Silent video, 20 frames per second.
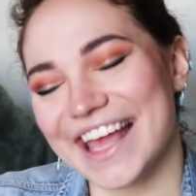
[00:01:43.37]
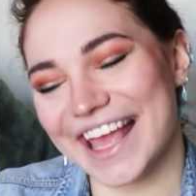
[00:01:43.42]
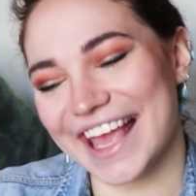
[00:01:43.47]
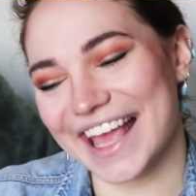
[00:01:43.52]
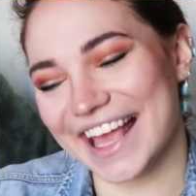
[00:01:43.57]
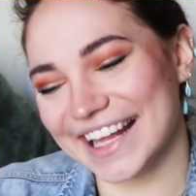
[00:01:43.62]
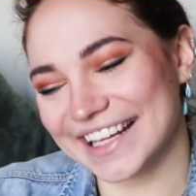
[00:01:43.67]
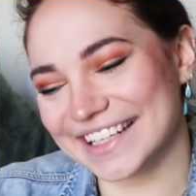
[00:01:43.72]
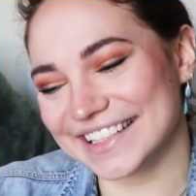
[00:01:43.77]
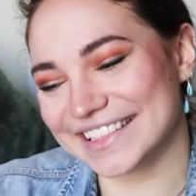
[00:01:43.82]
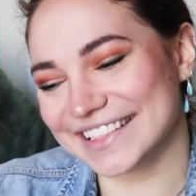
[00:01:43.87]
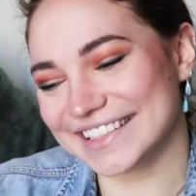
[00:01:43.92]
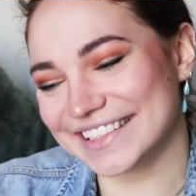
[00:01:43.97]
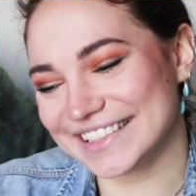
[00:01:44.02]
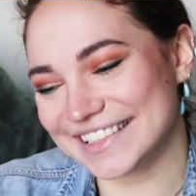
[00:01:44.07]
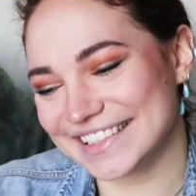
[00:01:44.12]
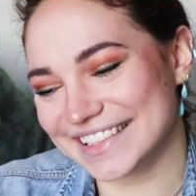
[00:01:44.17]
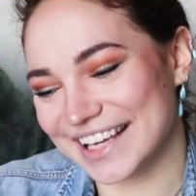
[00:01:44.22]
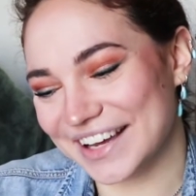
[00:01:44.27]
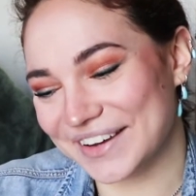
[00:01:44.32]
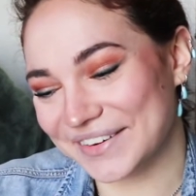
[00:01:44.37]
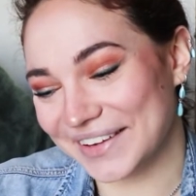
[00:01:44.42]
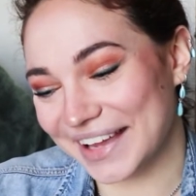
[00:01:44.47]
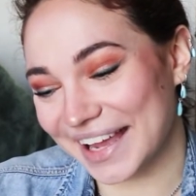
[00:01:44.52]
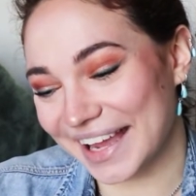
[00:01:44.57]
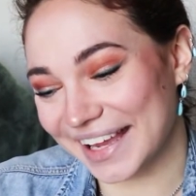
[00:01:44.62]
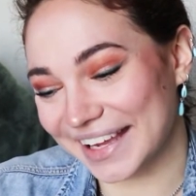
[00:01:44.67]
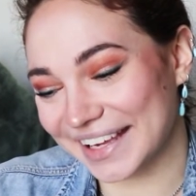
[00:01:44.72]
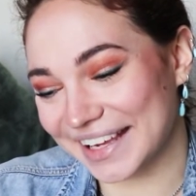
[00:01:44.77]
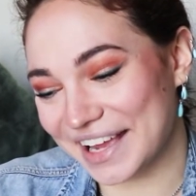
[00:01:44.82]
And
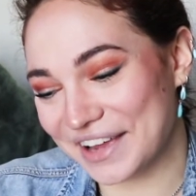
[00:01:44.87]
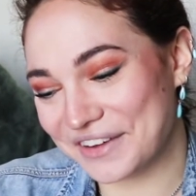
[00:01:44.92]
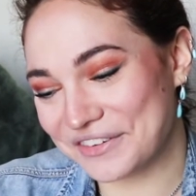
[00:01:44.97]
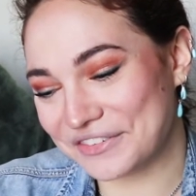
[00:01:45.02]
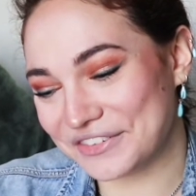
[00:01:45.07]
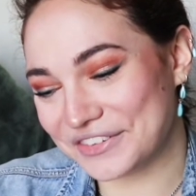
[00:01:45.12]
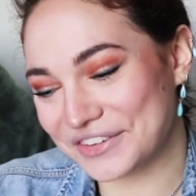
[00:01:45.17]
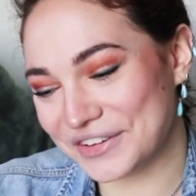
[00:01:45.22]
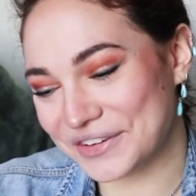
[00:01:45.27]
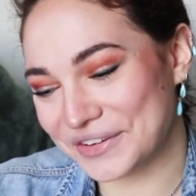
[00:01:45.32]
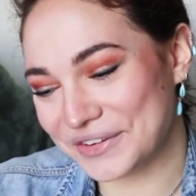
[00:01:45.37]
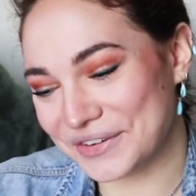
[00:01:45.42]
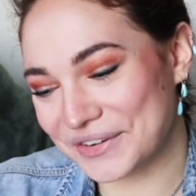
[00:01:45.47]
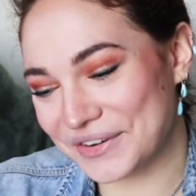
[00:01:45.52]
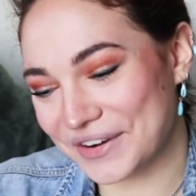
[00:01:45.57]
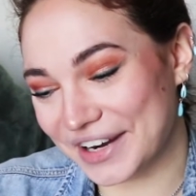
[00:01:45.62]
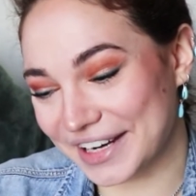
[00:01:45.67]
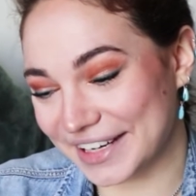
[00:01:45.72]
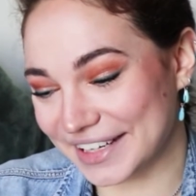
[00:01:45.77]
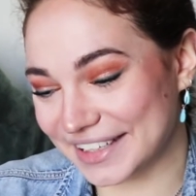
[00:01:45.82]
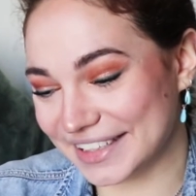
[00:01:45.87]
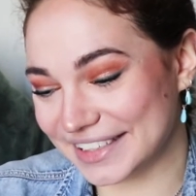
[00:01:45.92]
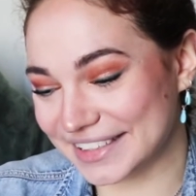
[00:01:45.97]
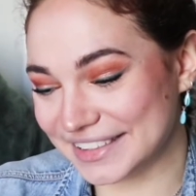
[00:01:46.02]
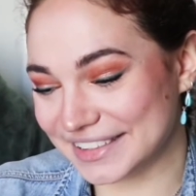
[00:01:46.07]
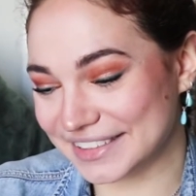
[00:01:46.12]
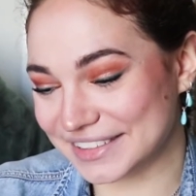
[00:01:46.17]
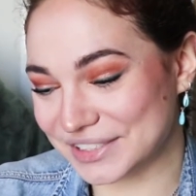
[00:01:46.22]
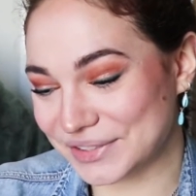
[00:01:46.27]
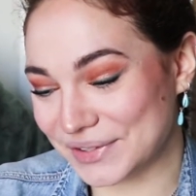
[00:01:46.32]
okay, if you are
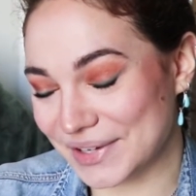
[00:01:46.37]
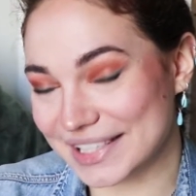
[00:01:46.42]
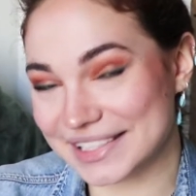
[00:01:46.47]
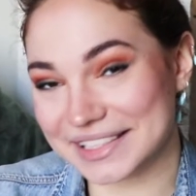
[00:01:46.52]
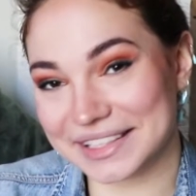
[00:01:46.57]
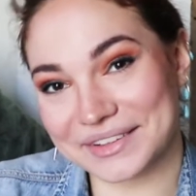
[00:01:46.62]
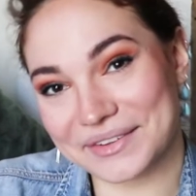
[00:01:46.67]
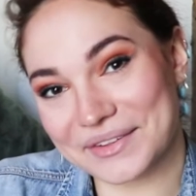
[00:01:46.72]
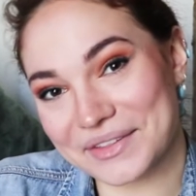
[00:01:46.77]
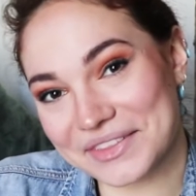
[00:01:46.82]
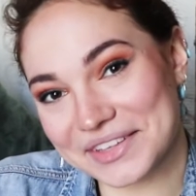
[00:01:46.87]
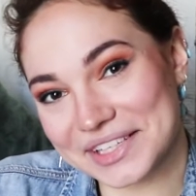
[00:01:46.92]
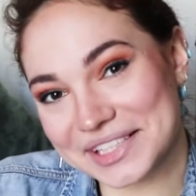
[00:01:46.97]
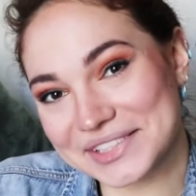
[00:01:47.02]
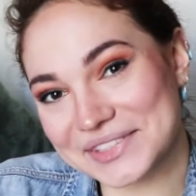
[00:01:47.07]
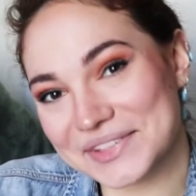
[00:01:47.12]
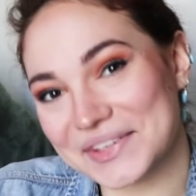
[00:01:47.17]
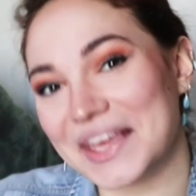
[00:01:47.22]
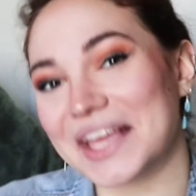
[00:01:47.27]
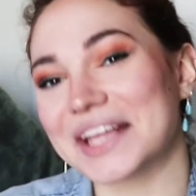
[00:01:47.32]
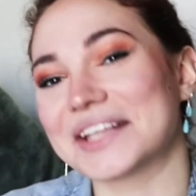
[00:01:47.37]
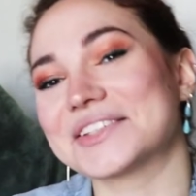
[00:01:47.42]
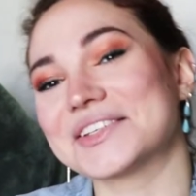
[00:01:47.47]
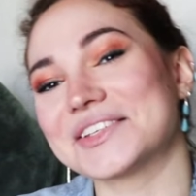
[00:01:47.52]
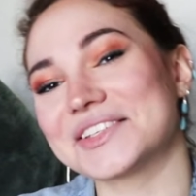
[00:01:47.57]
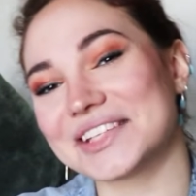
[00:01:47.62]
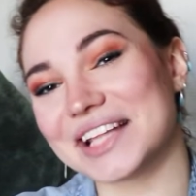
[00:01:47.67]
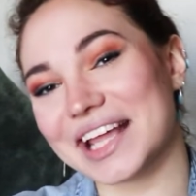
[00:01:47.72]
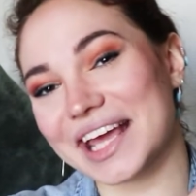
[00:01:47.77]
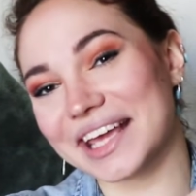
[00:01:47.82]
interested in all this, you can
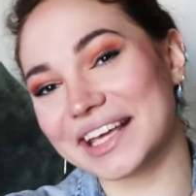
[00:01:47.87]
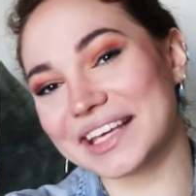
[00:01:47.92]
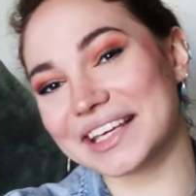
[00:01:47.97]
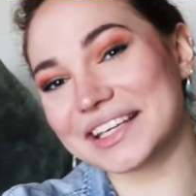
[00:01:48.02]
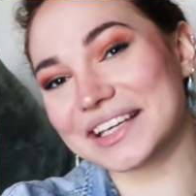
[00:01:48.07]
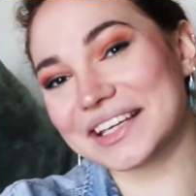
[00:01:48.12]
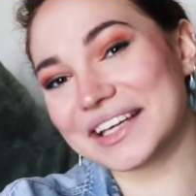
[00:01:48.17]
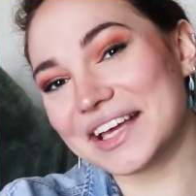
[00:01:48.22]
just like